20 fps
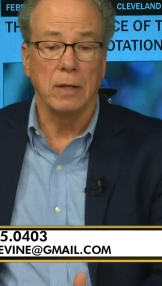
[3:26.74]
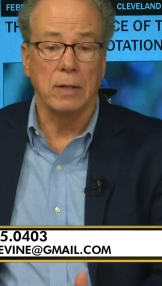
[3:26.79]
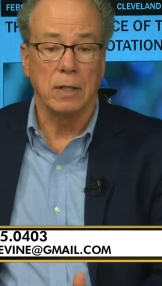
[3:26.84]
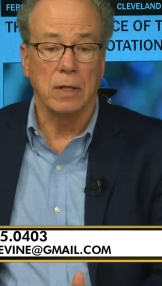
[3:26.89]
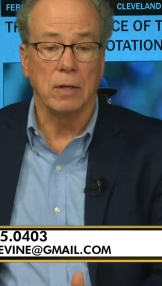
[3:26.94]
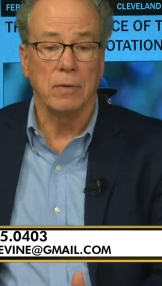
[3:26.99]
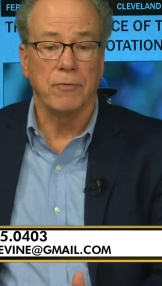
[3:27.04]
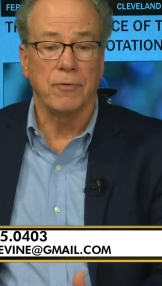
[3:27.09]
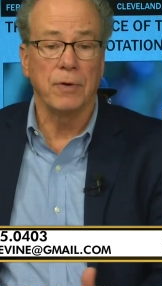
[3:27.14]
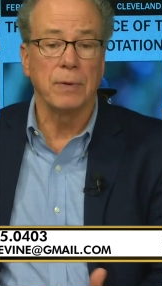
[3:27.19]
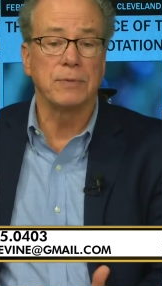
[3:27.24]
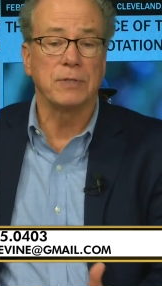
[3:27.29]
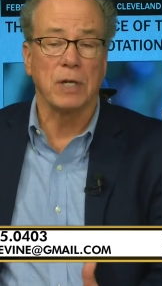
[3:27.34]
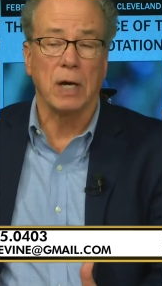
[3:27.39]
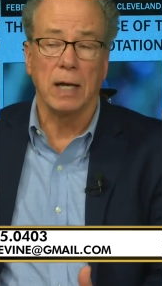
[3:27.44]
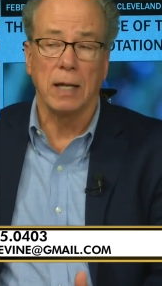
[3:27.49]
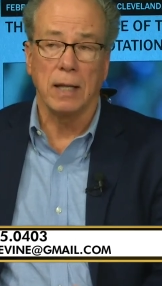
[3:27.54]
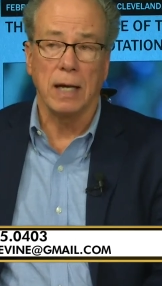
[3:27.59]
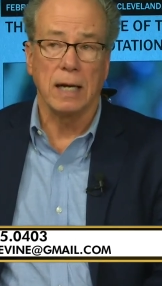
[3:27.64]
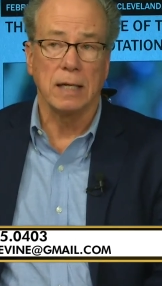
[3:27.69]
the flip
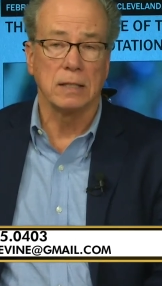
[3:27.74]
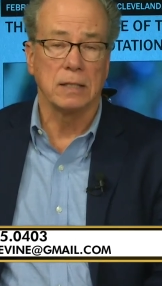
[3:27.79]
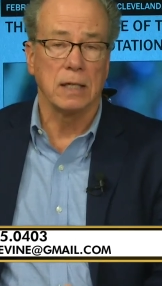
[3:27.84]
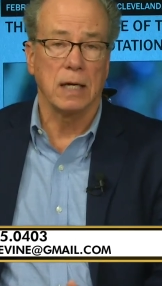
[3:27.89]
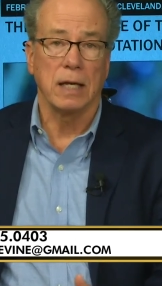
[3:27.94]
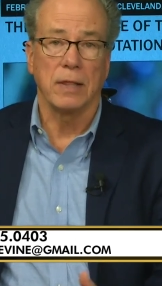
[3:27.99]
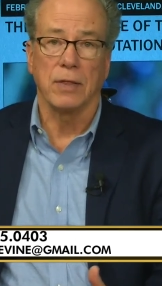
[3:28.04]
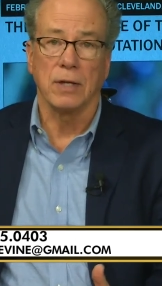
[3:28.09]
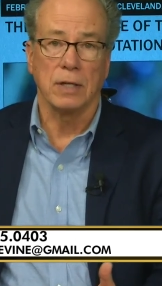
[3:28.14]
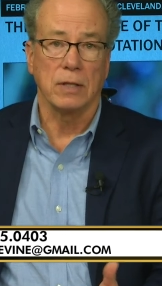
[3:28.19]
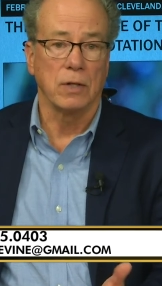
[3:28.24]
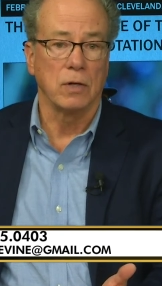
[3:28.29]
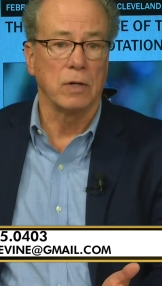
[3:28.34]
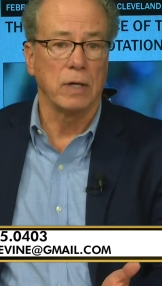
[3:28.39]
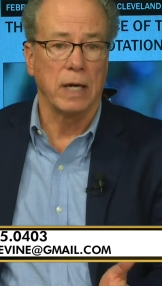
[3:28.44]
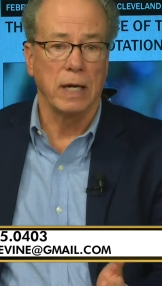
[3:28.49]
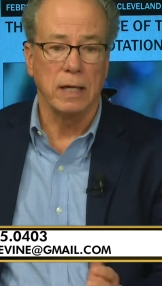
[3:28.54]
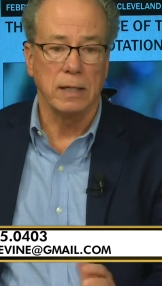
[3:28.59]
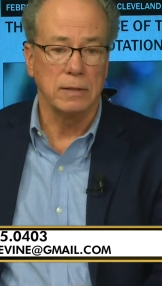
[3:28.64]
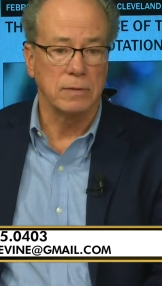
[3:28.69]
side of that is that I think they'll
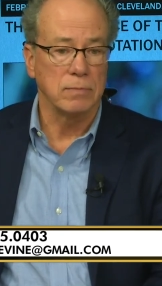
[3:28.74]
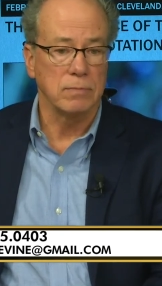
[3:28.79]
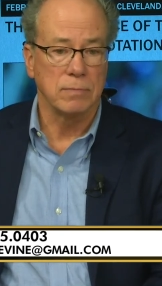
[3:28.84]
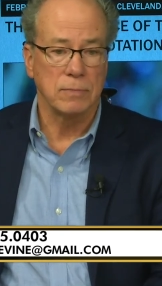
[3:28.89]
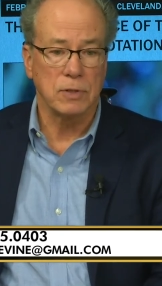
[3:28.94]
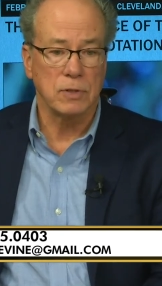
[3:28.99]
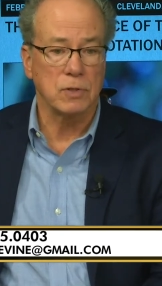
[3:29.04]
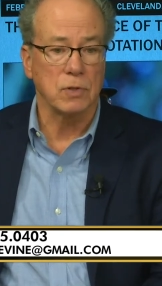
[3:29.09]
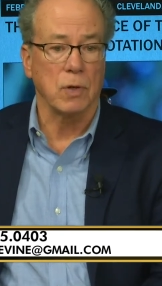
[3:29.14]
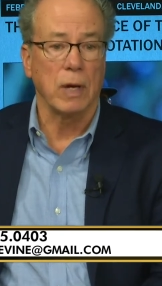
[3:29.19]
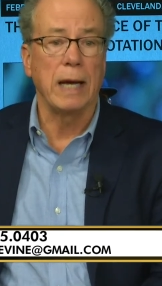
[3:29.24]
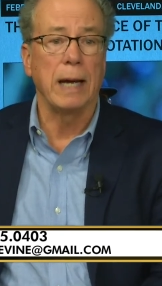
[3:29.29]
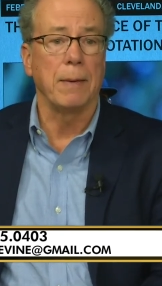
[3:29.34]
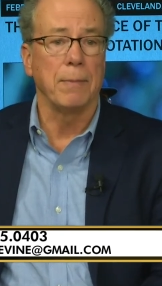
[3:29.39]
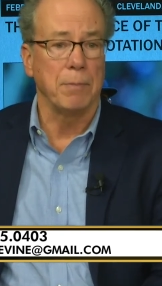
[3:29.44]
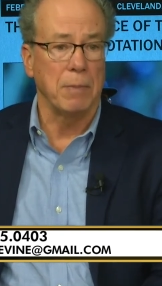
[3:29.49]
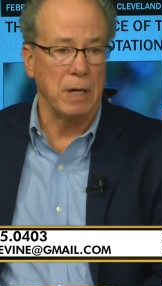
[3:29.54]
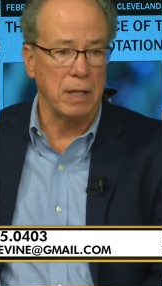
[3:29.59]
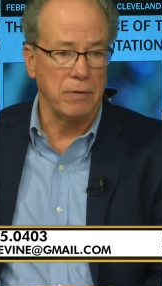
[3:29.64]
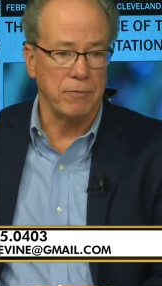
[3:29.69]
get
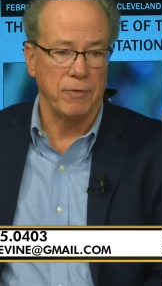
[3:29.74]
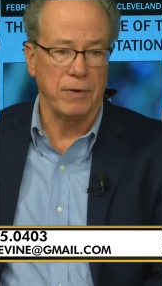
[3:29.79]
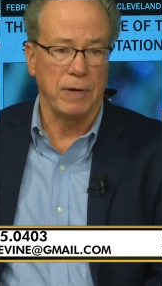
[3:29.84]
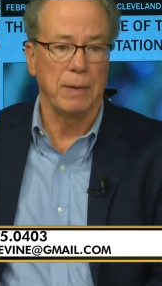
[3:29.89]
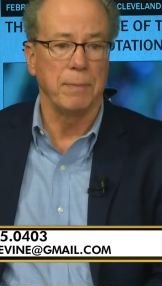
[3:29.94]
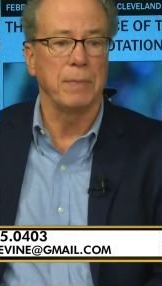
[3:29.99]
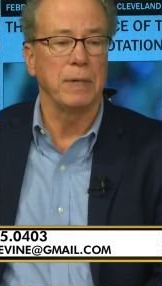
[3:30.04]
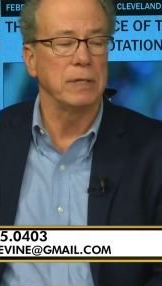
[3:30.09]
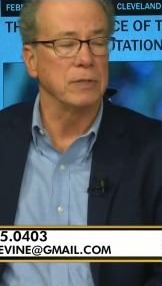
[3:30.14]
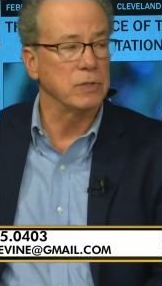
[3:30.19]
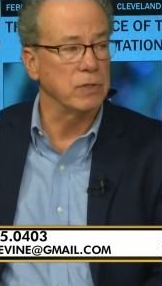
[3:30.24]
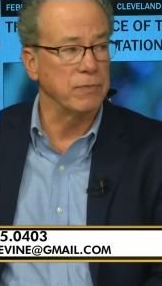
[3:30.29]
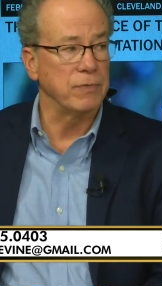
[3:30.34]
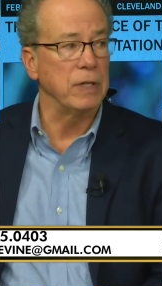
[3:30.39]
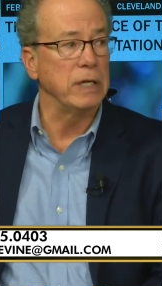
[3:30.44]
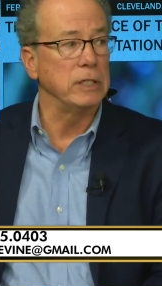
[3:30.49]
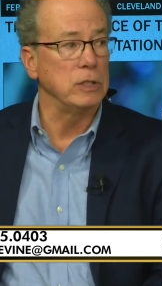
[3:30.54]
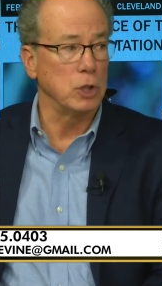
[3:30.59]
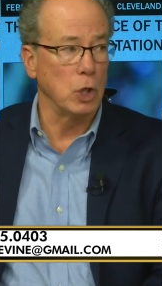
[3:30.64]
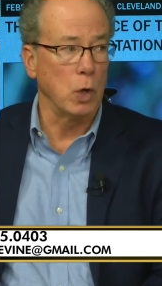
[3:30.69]
slammed by the fan base if
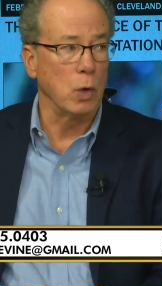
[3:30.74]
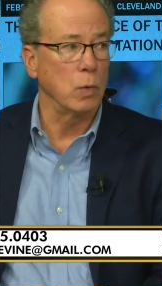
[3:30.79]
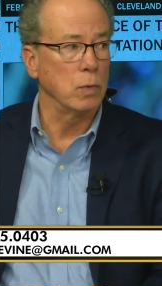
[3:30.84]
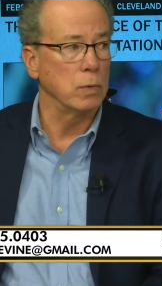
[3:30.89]
they don't.